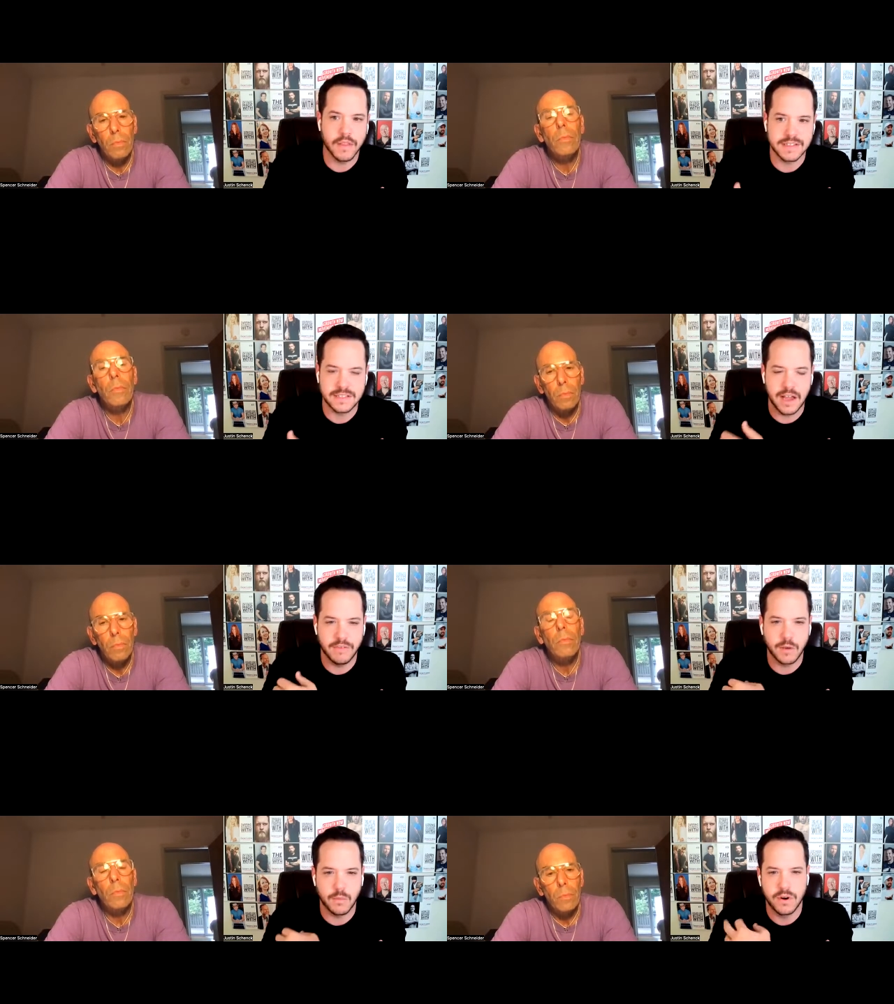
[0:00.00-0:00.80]
Speaker 1: the
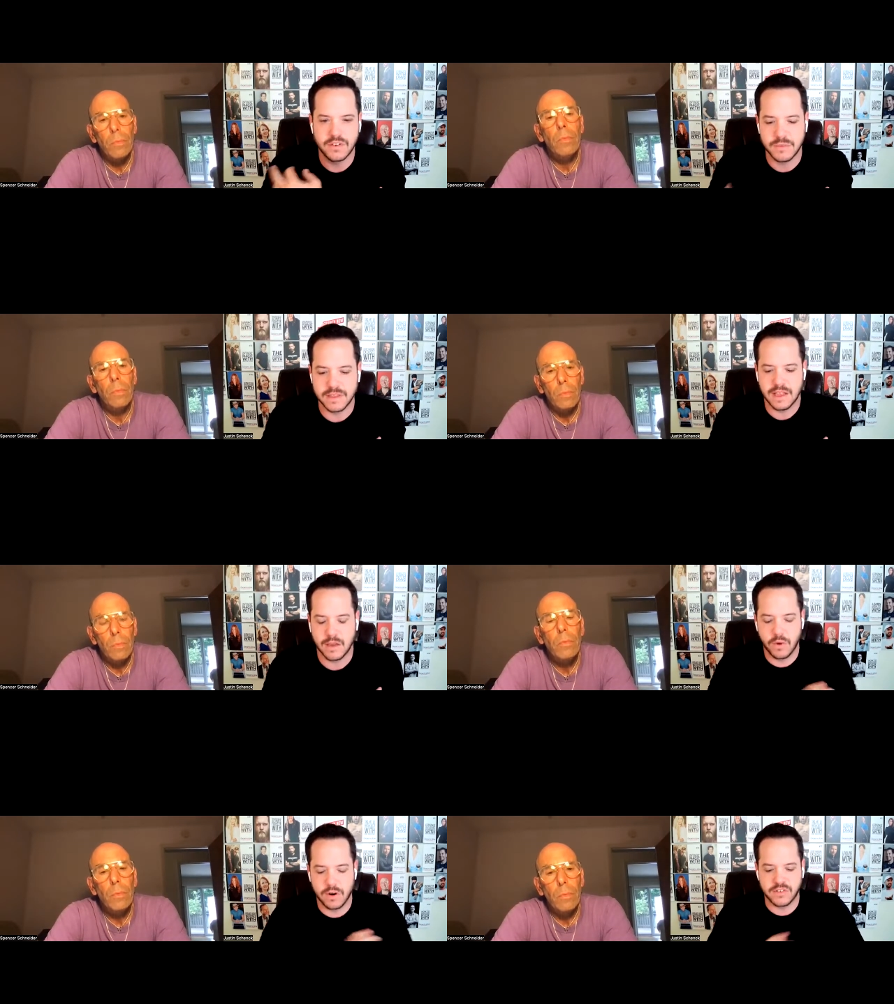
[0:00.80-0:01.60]
stuff? Like, what are some of the,
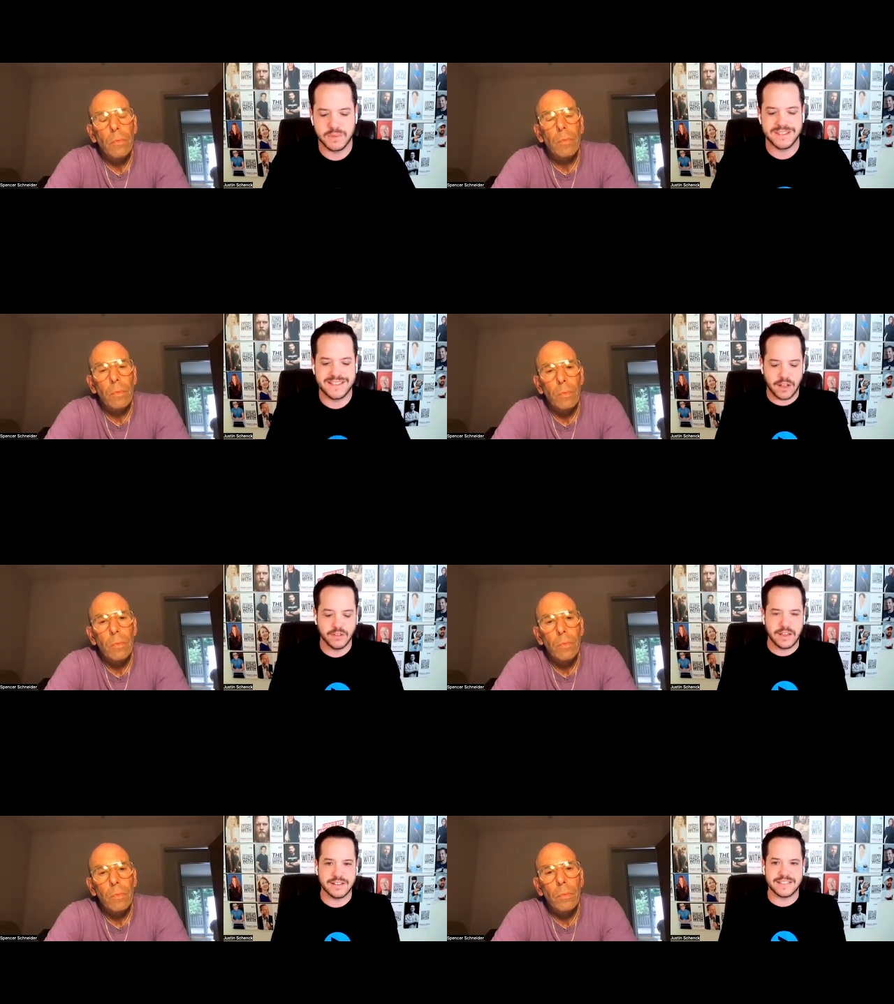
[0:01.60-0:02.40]
like, what are some of the
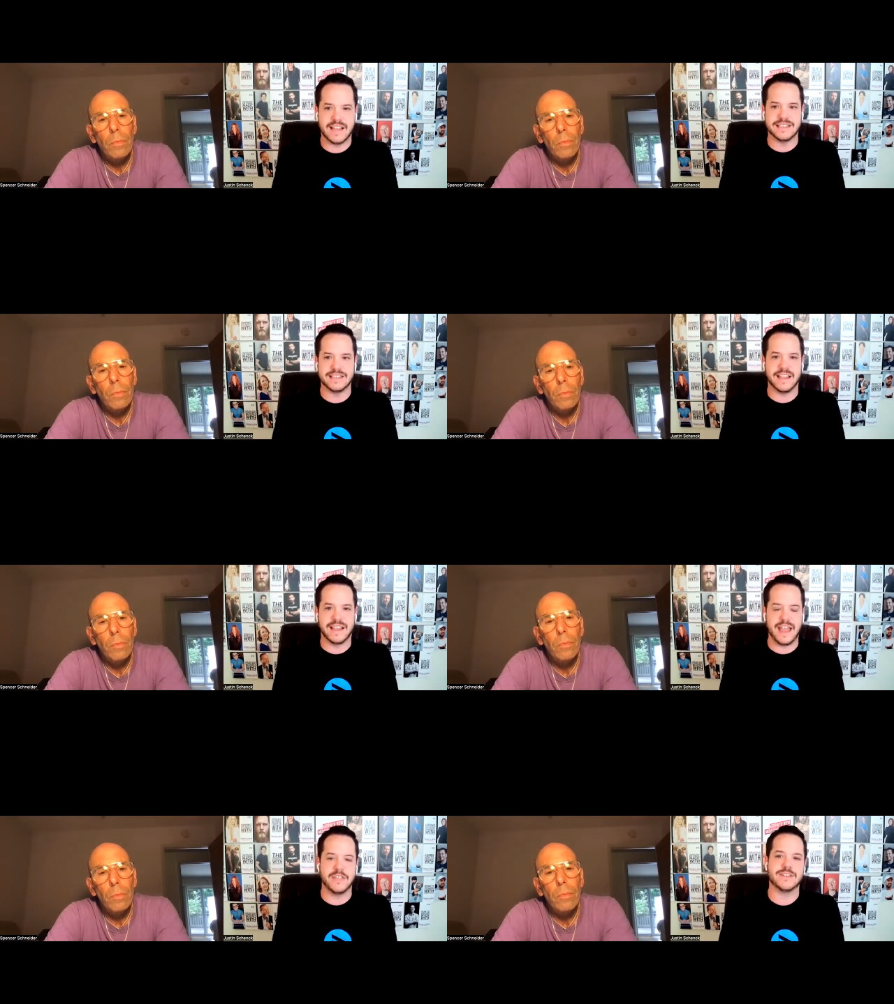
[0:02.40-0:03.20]
telltale signs that
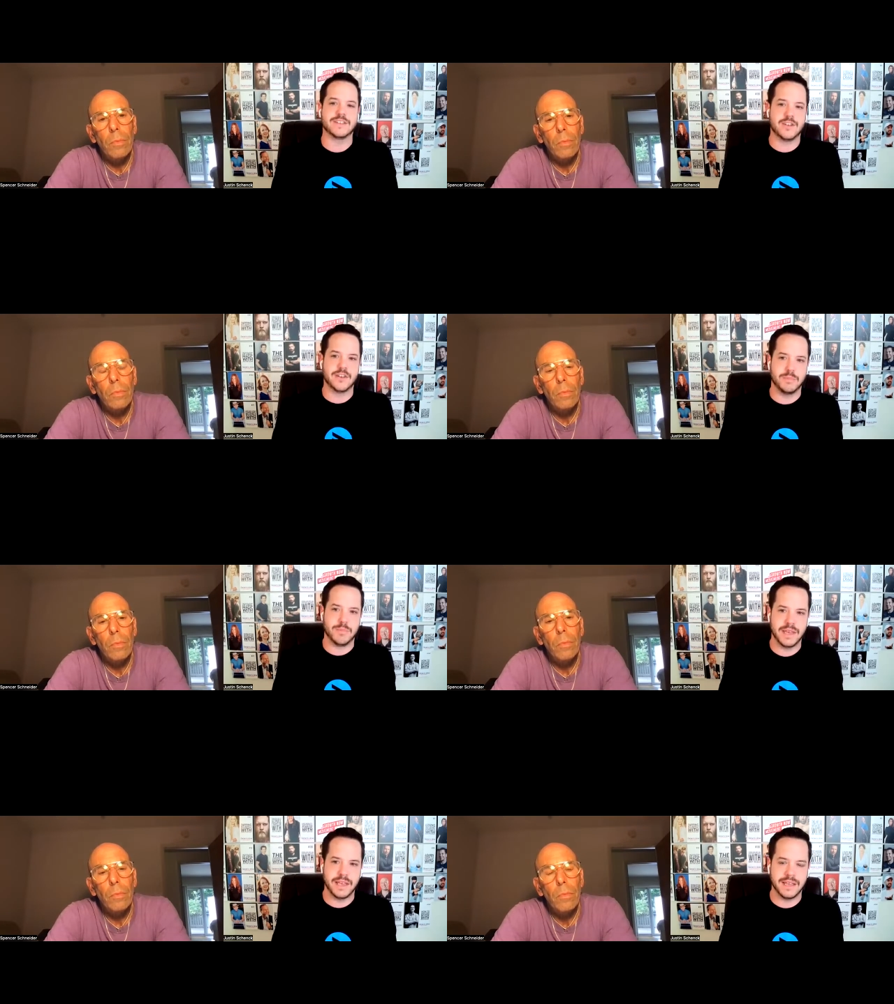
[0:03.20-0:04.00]
like, hey, this could
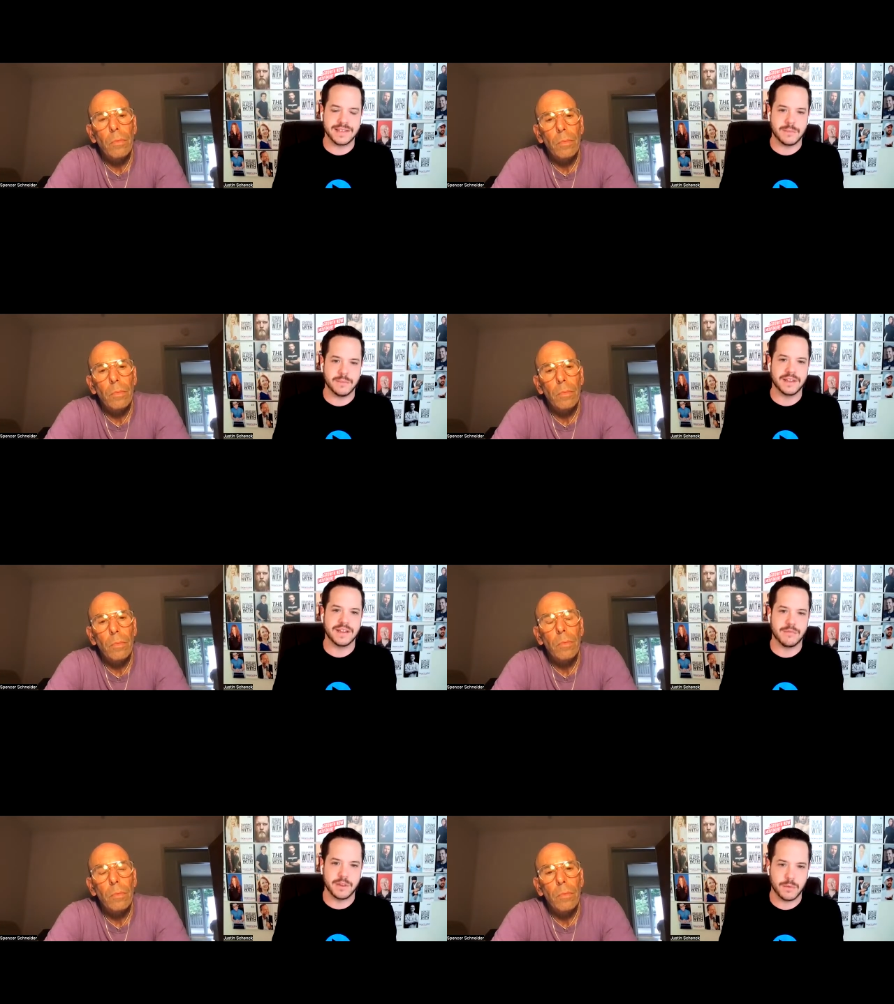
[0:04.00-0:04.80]
be something
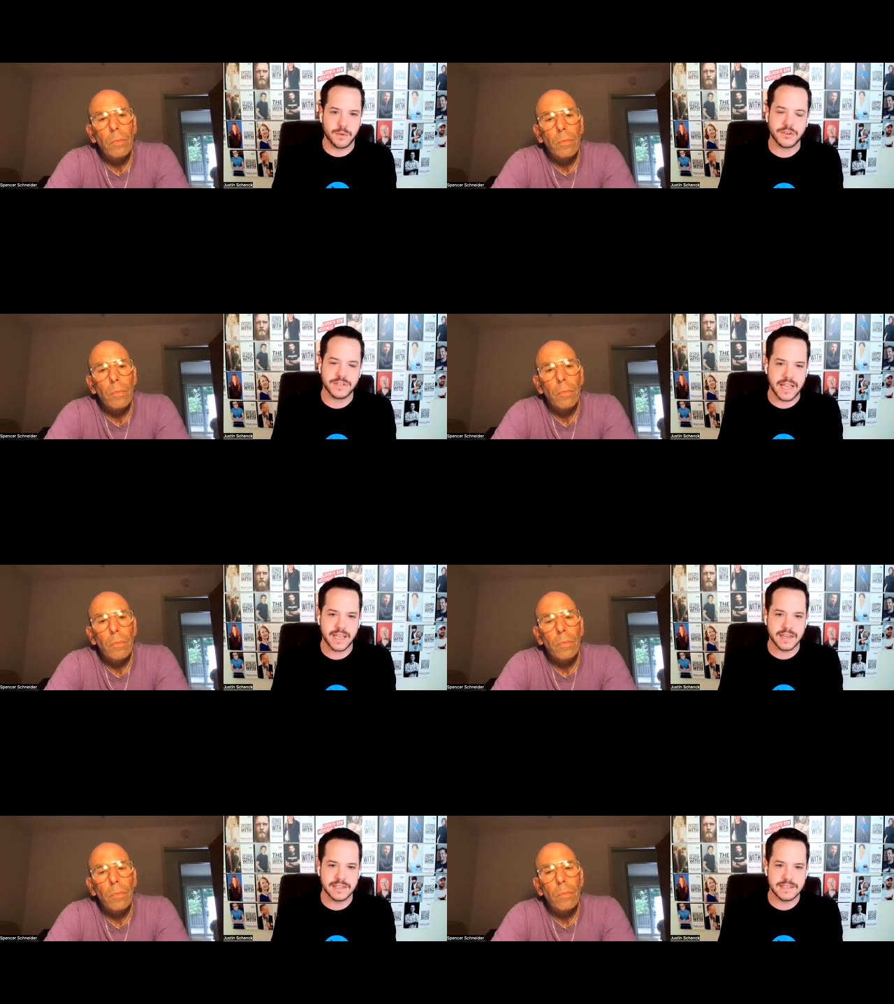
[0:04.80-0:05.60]
different than what they're
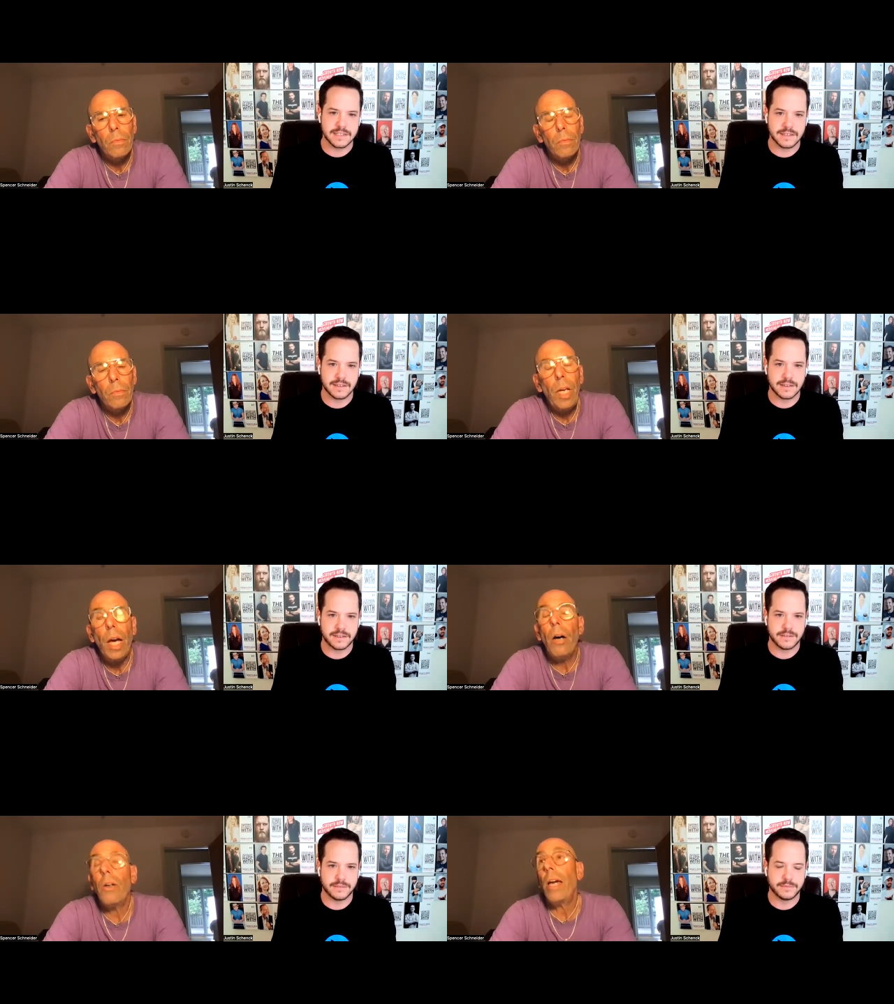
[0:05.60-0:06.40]
saying it is?
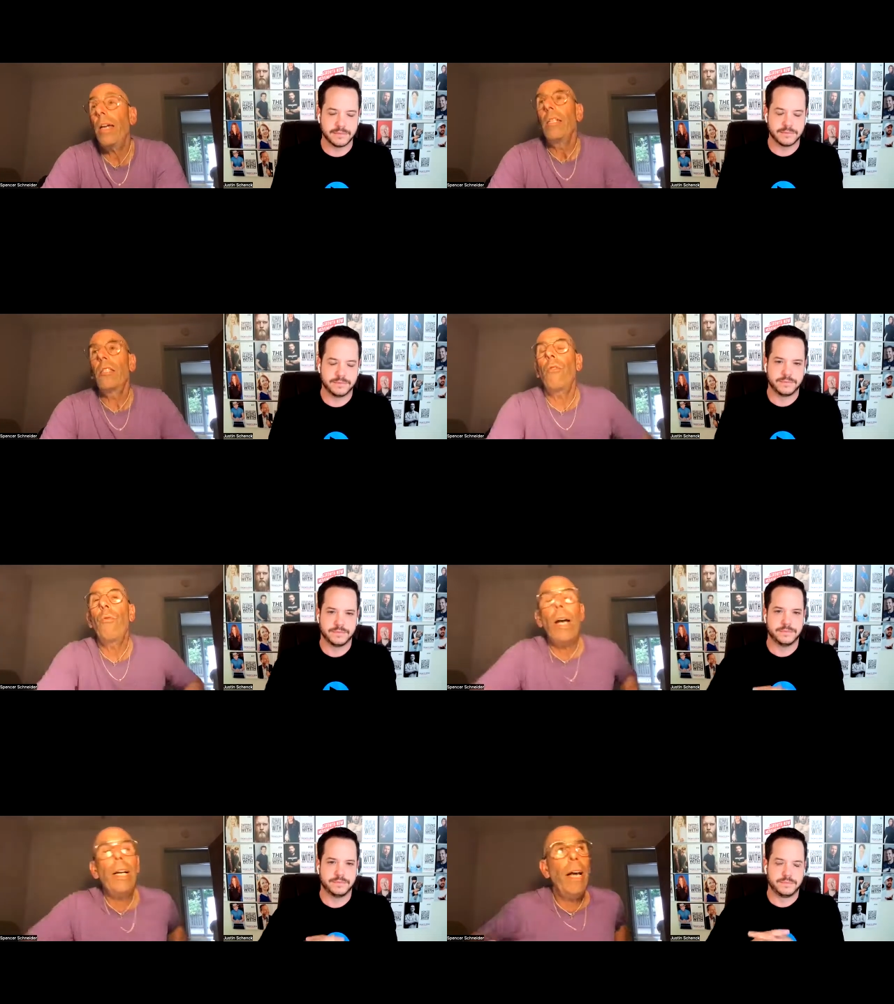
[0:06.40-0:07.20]
Speaker 2: Yeah. Okay. So
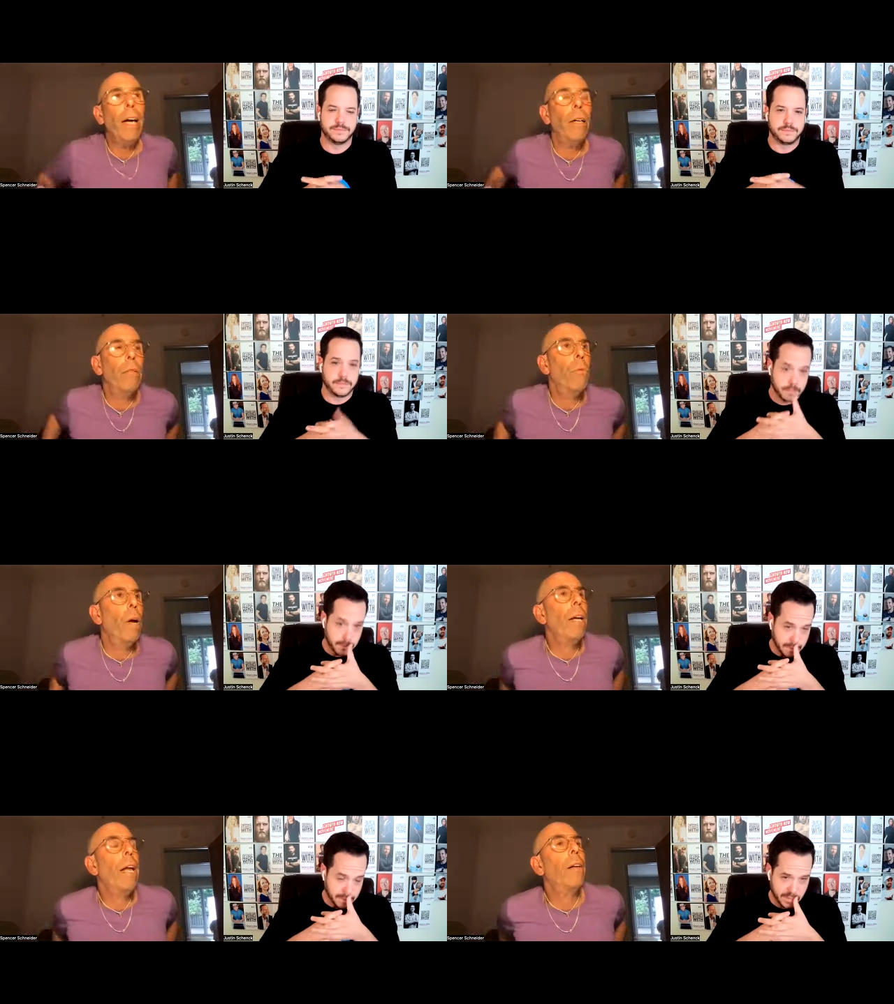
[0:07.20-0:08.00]
right out,
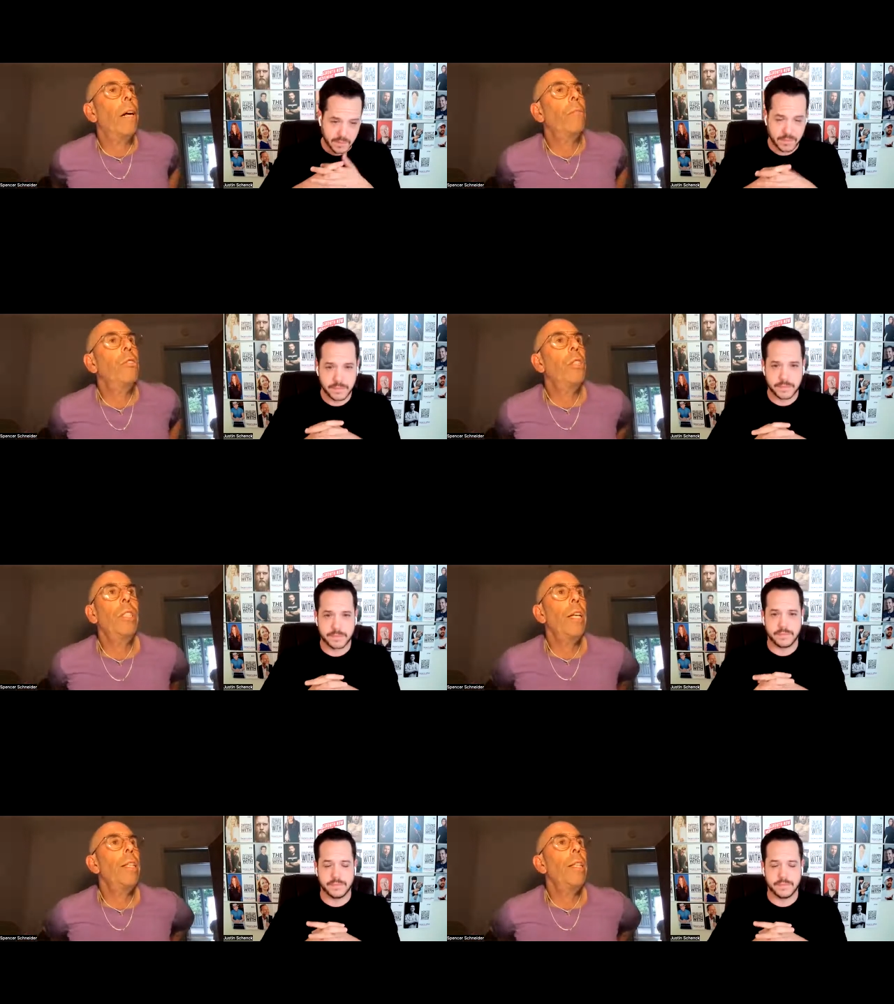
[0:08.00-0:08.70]
right out. I'll just say